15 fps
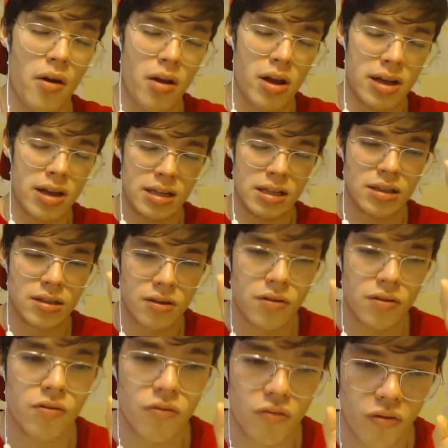is
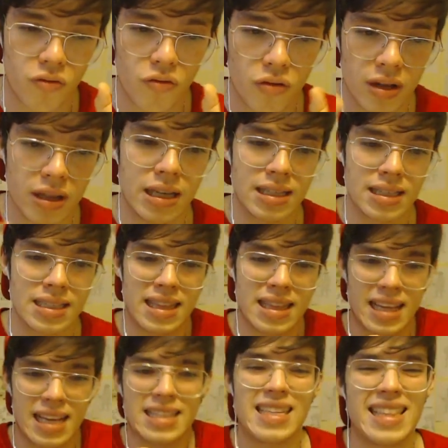really,
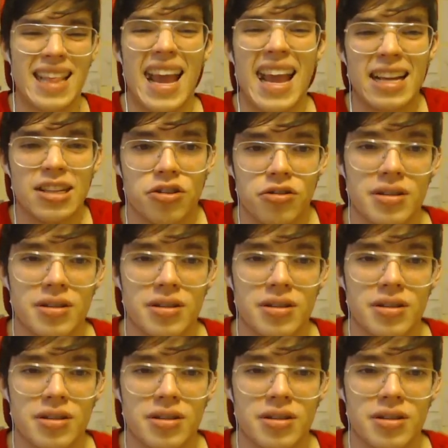it's the answer.